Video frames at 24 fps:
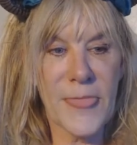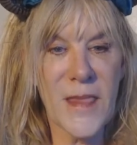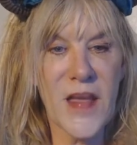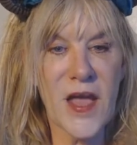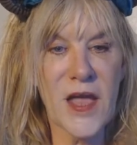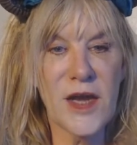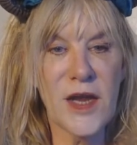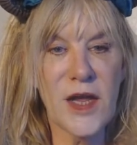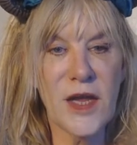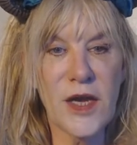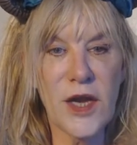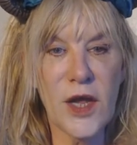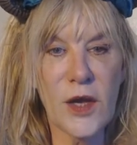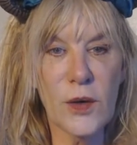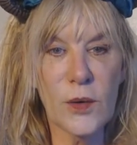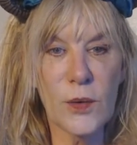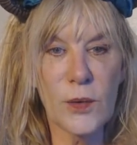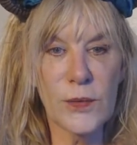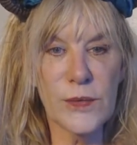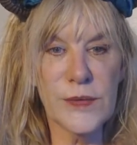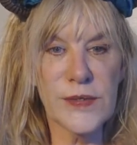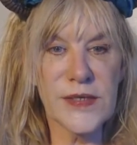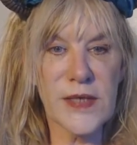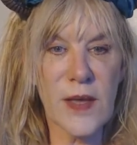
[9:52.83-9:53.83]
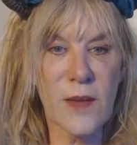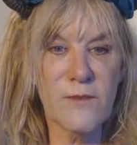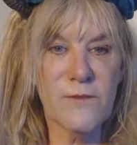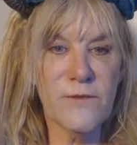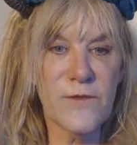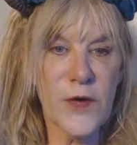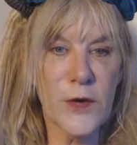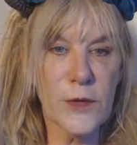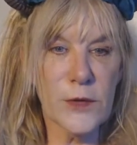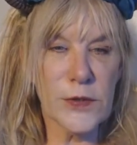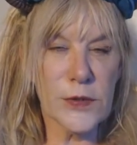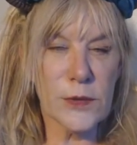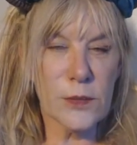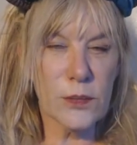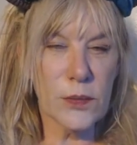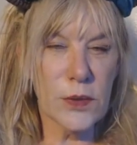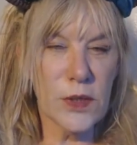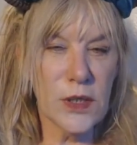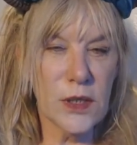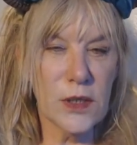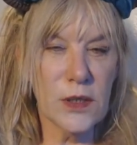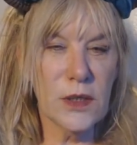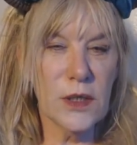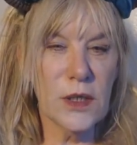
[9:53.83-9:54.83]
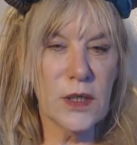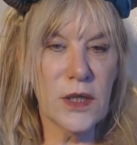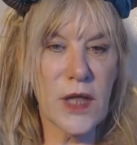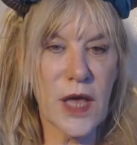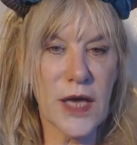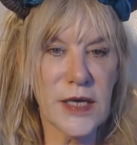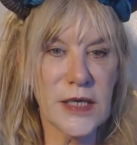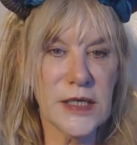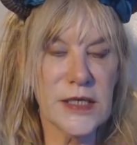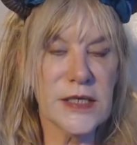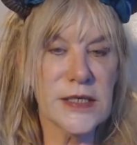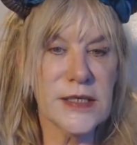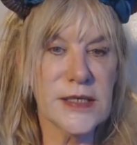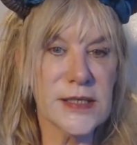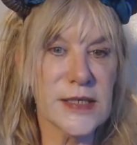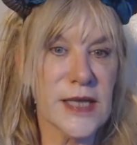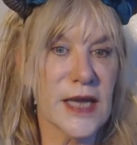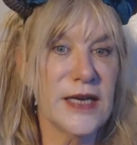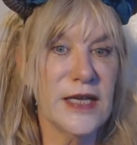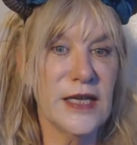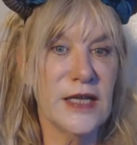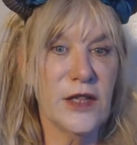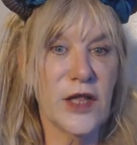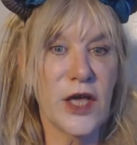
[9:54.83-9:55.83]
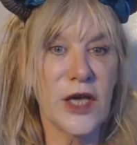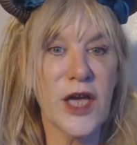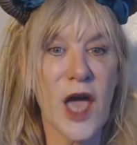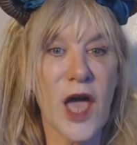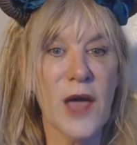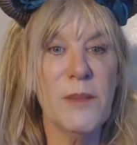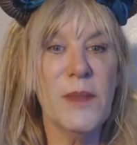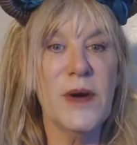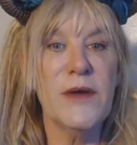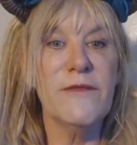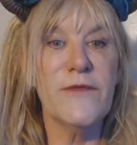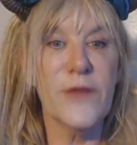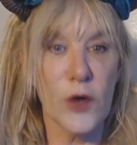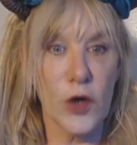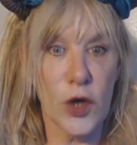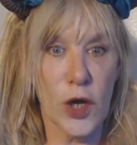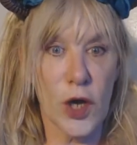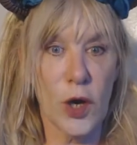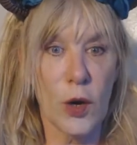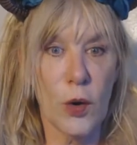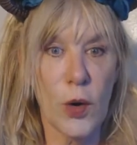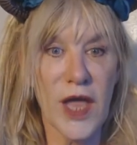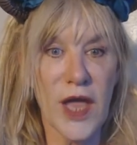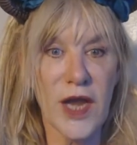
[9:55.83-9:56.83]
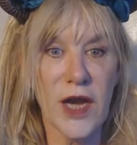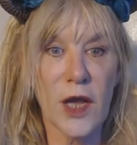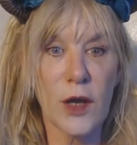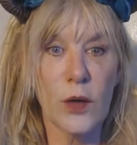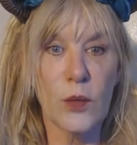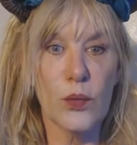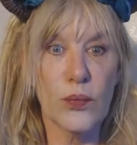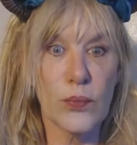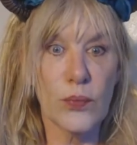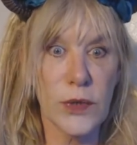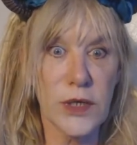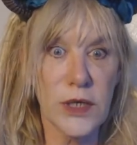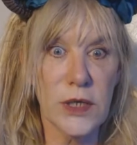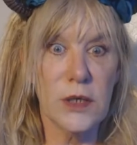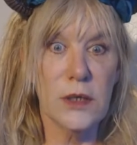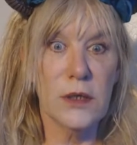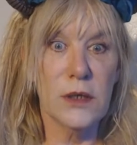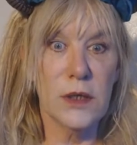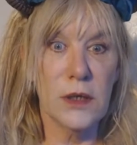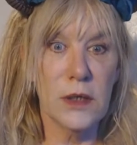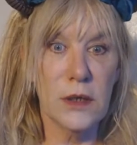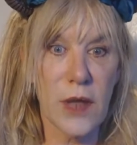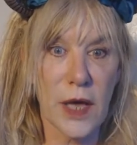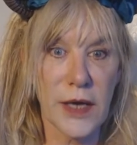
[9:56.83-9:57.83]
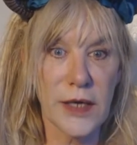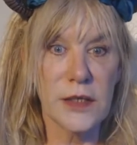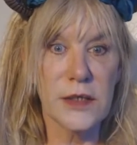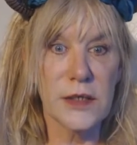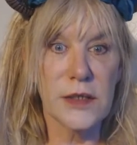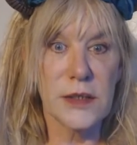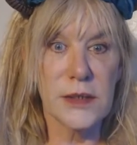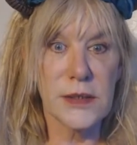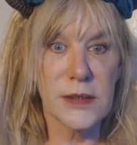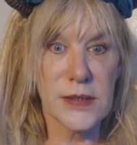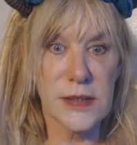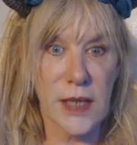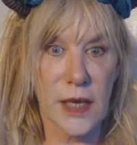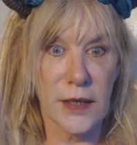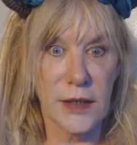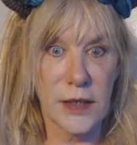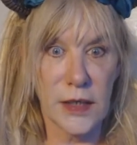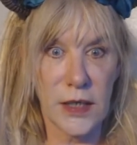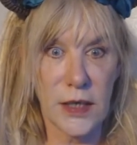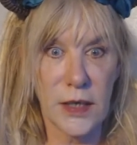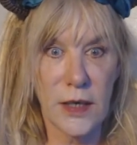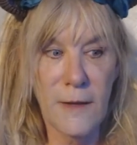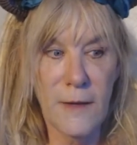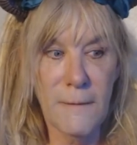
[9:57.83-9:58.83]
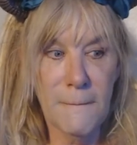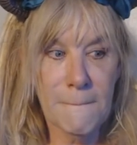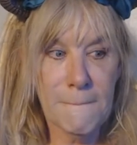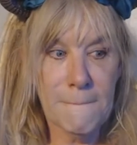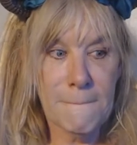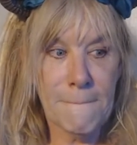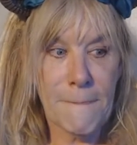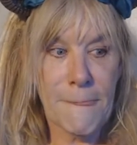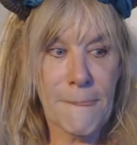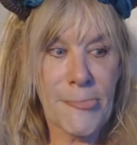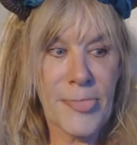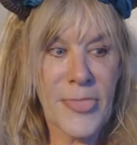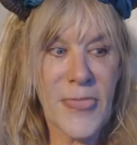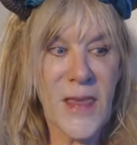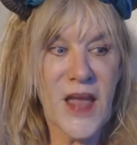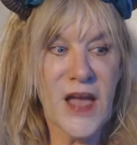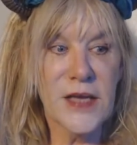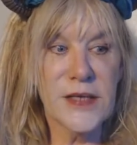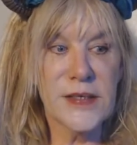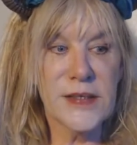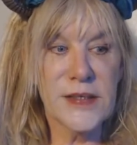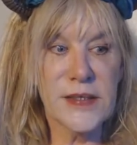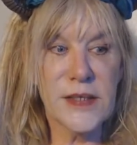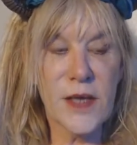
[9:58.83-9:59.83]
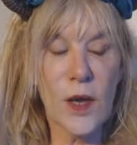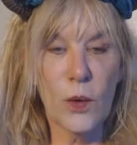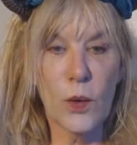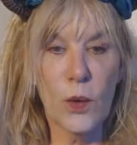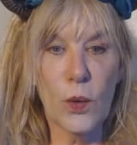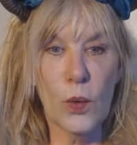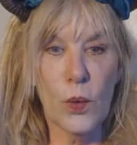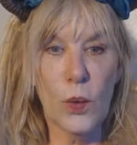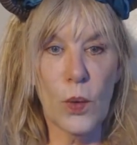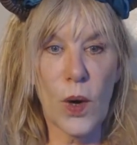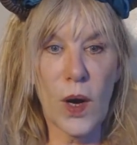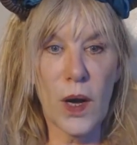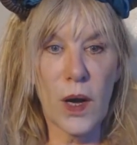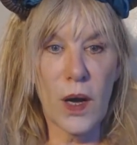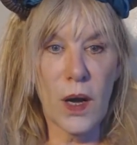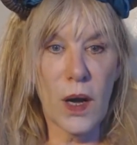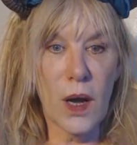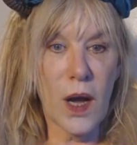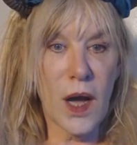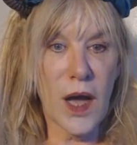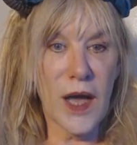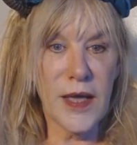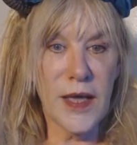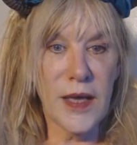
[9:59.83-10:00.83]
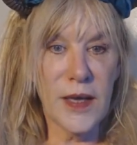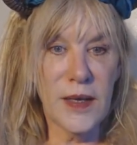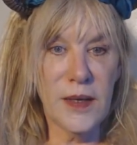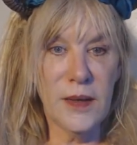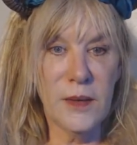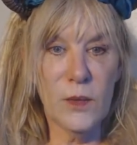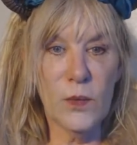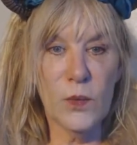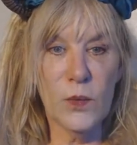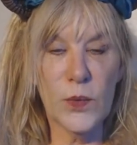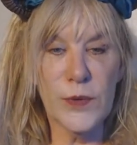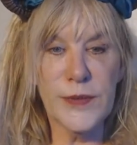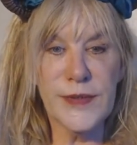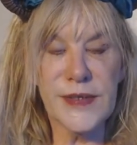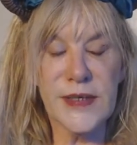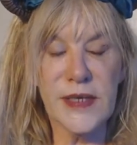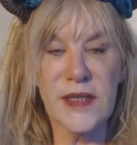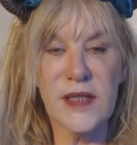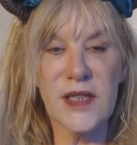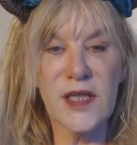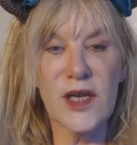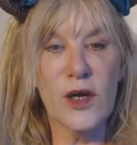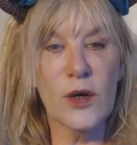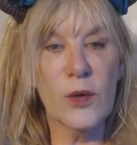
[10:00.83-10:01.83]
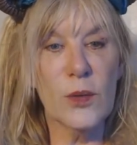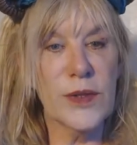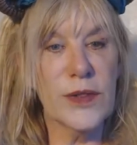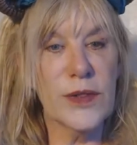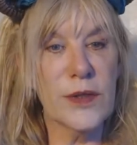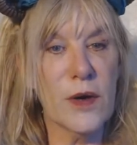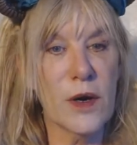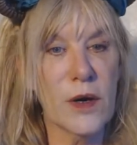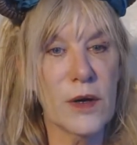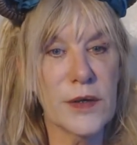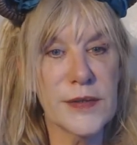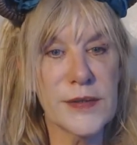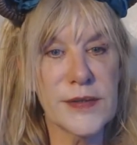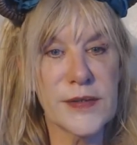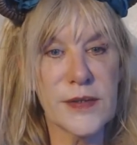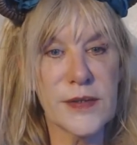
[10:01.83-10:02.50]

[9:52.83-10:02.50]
And I know some folks really like to study. Like, I'm a Virgo, and I really like to study. So I will sit there with all